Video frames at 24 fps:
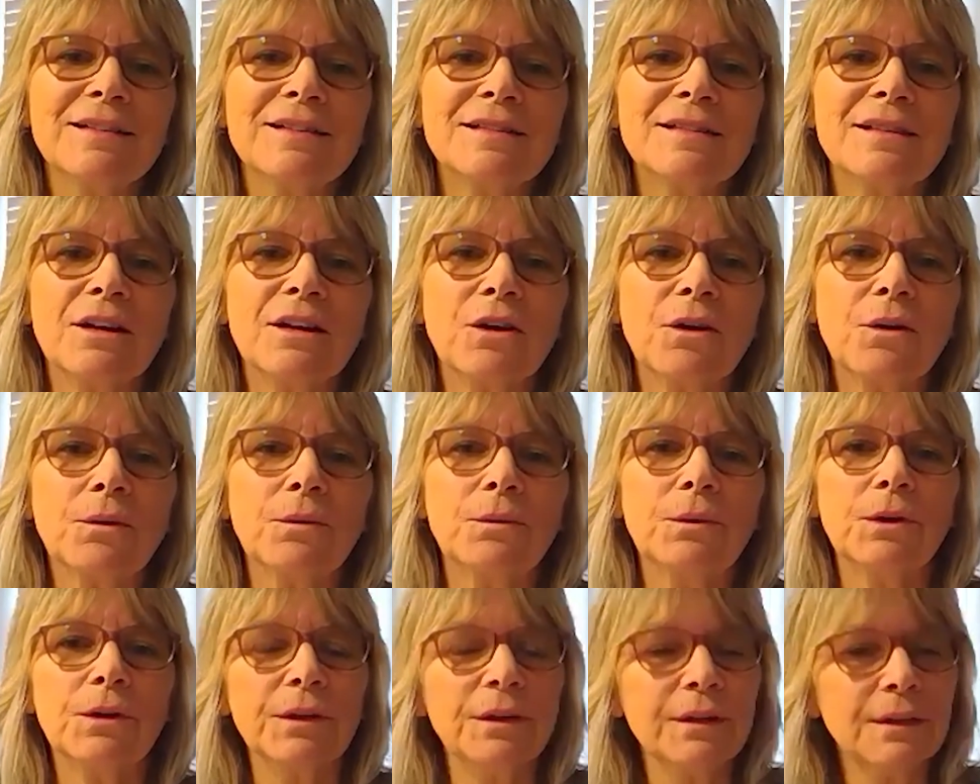So
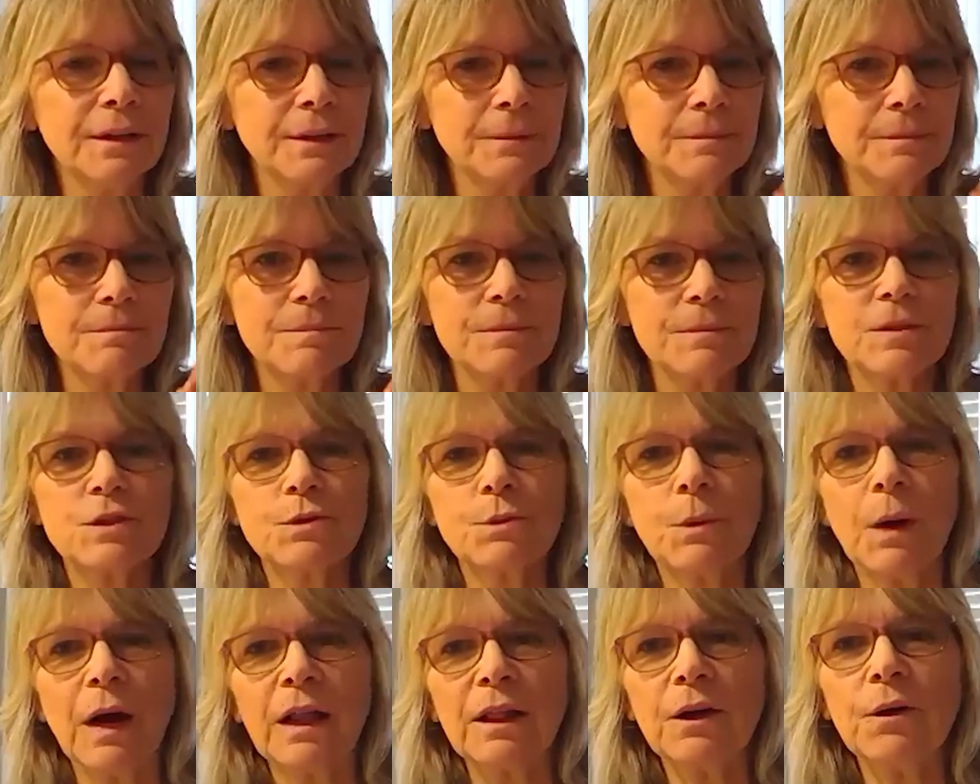you're gonna
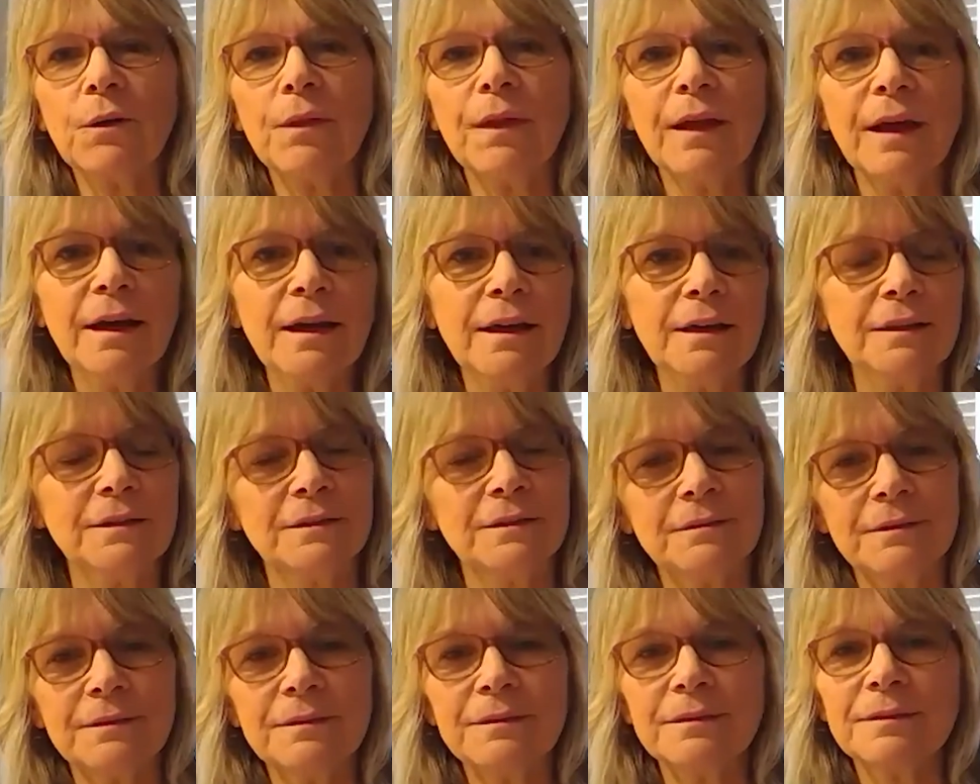swallow that
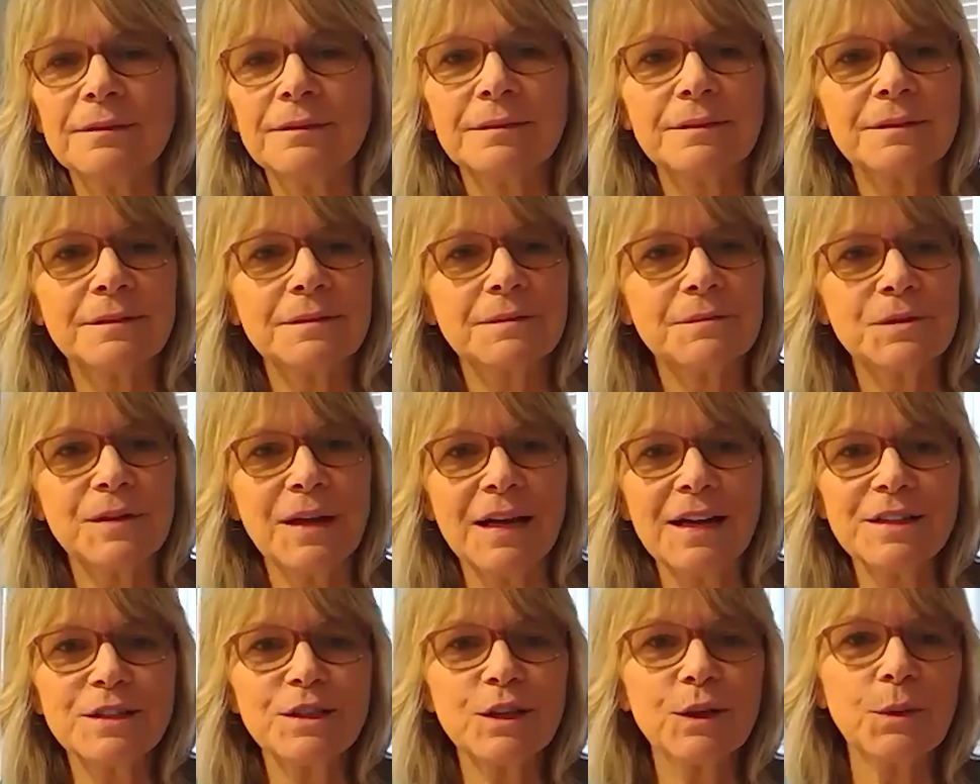
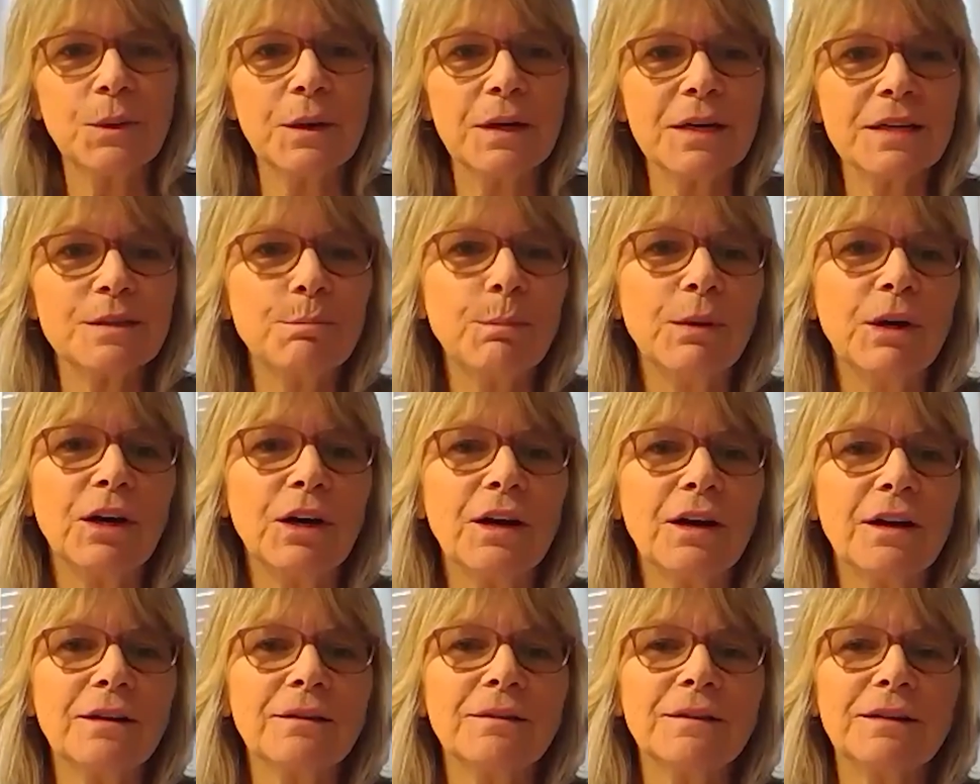SOS
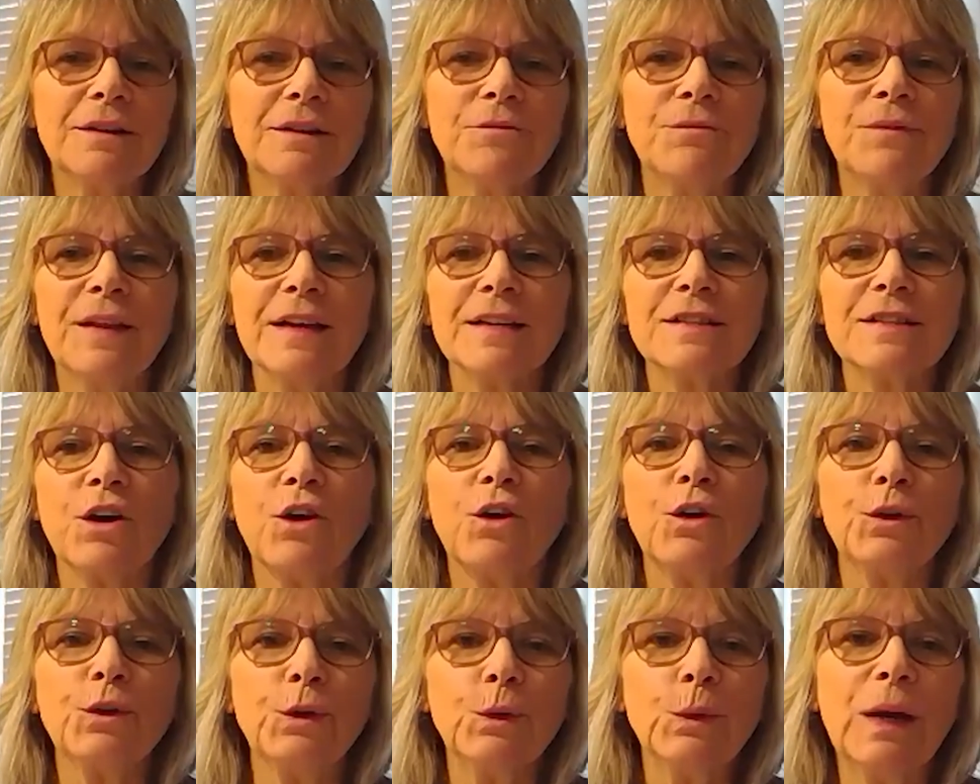bar if that's
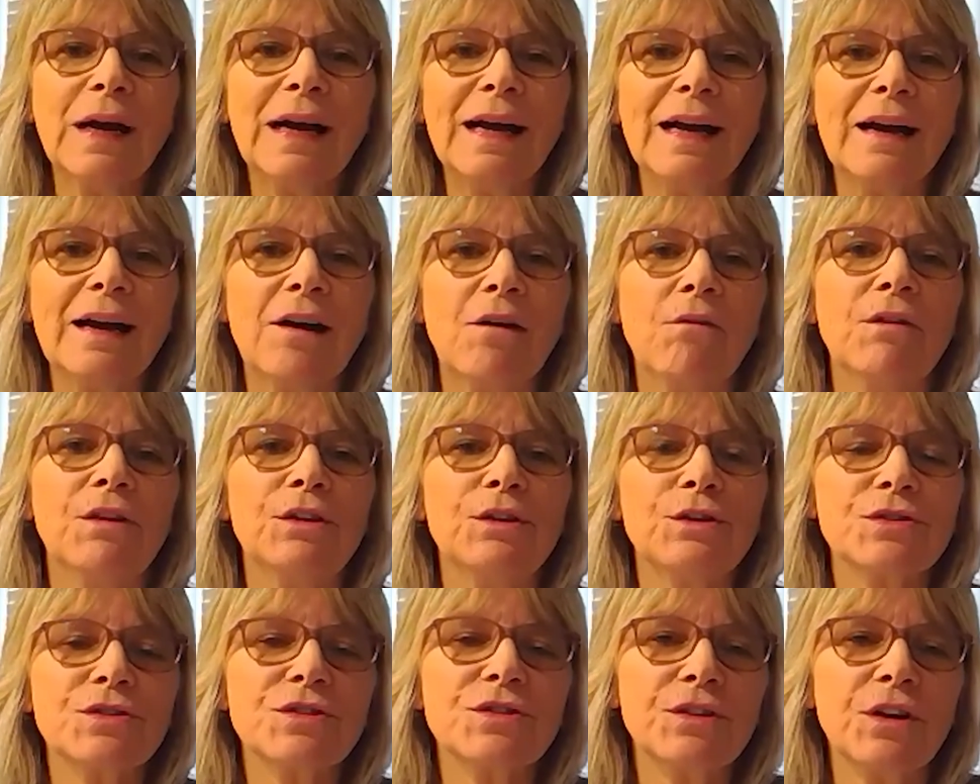all you have and
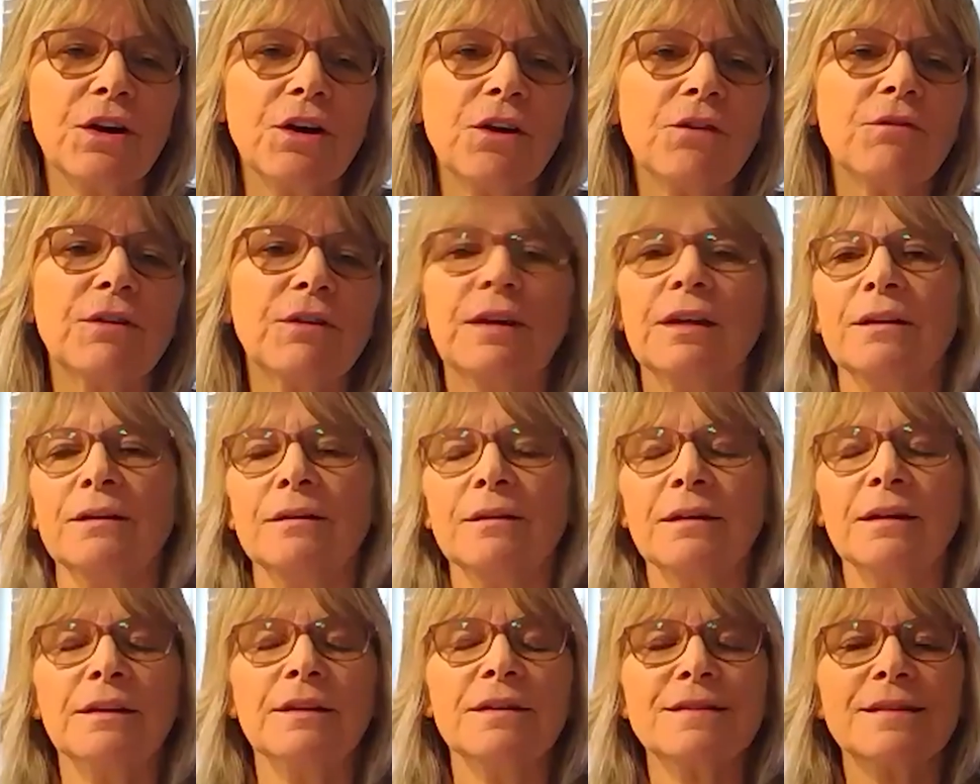you're starving,
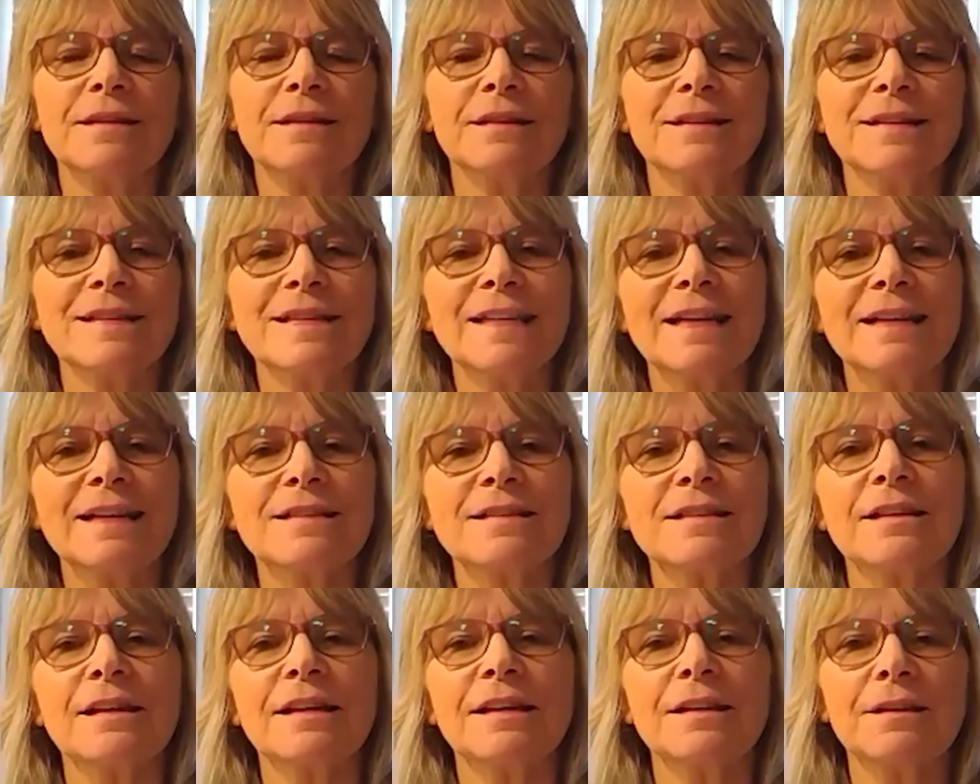and it's gonna taste
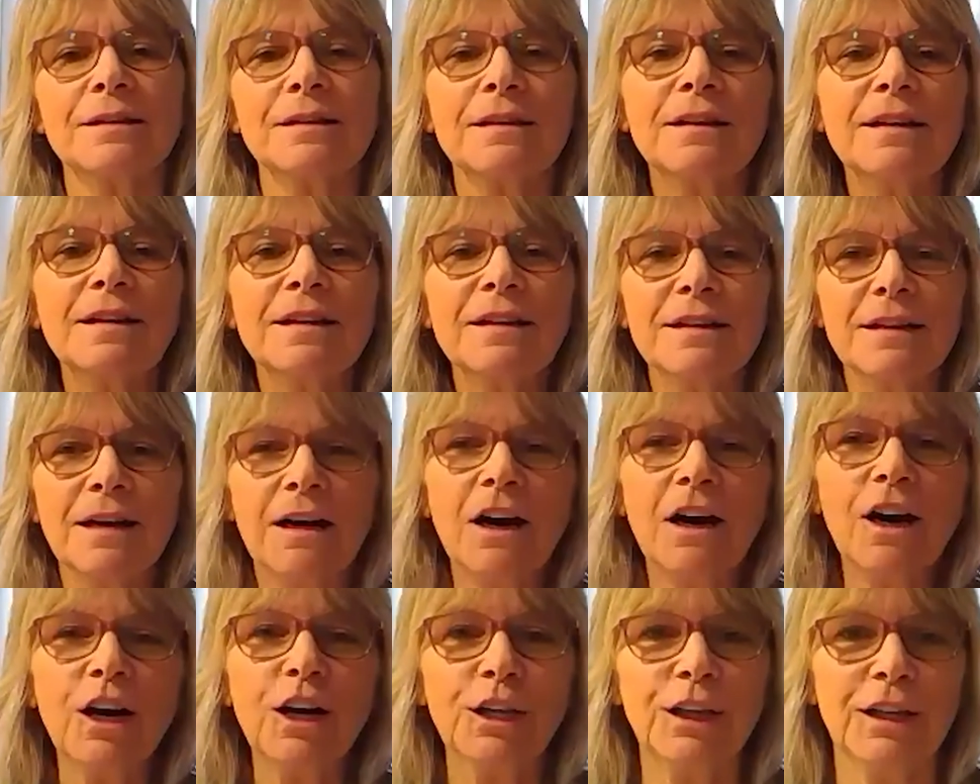like
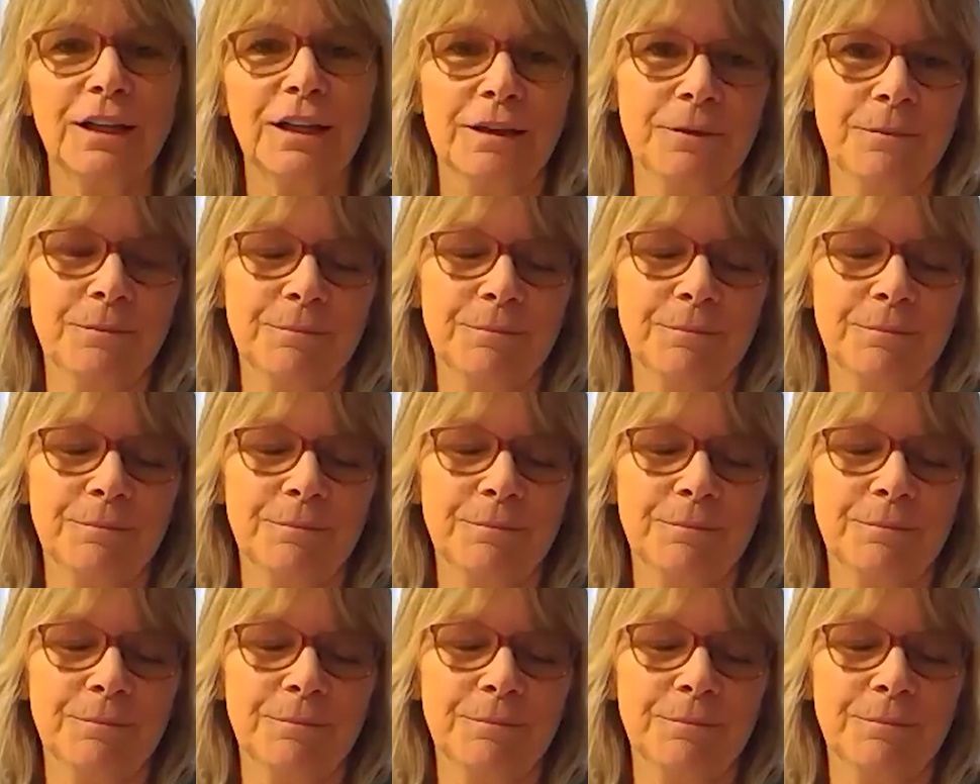honey.